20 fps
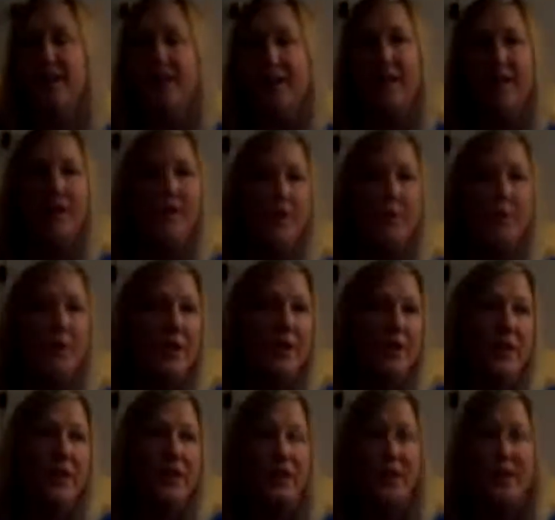he's
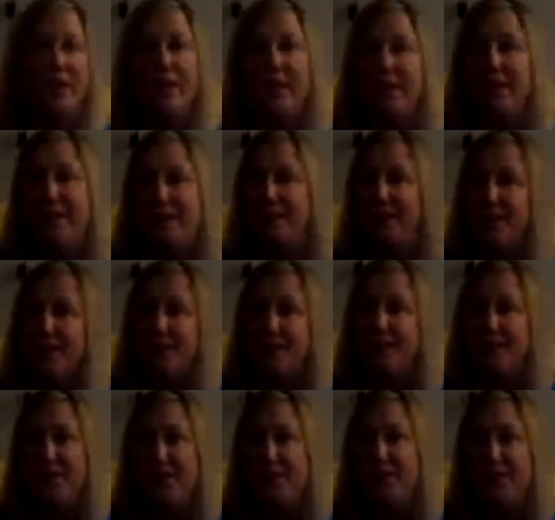weird, or he says or
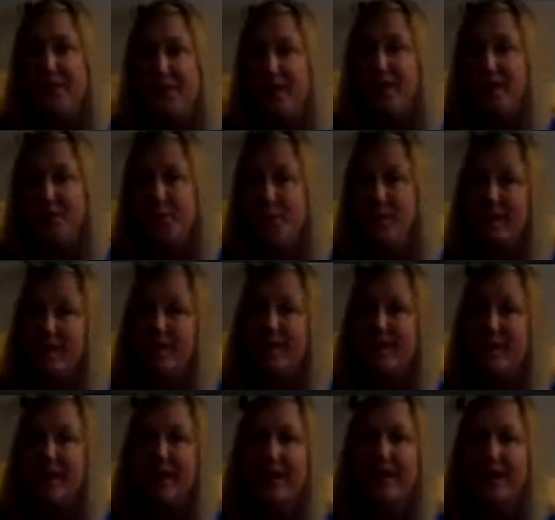does weird
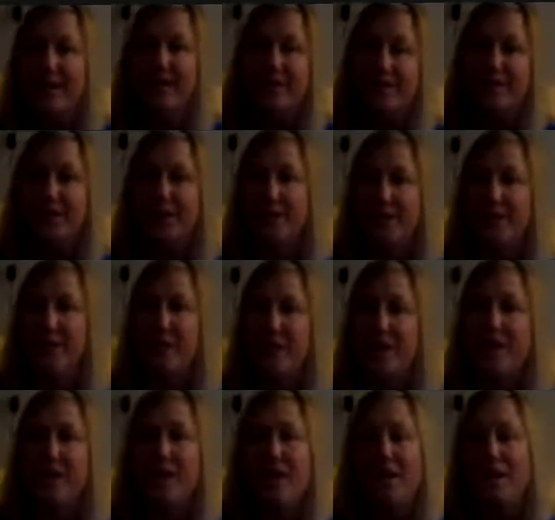things, or
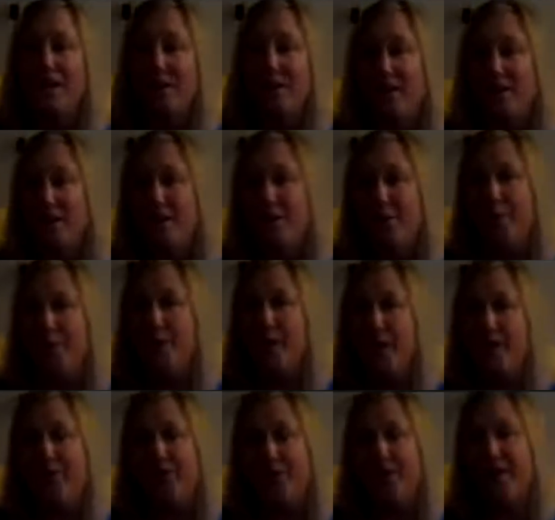you know,
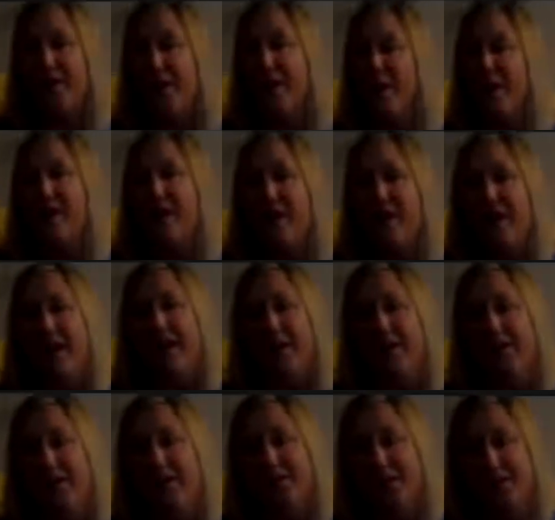whatever.
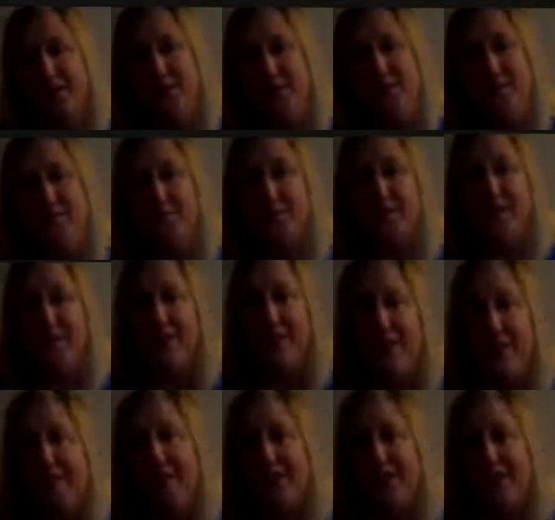And the thing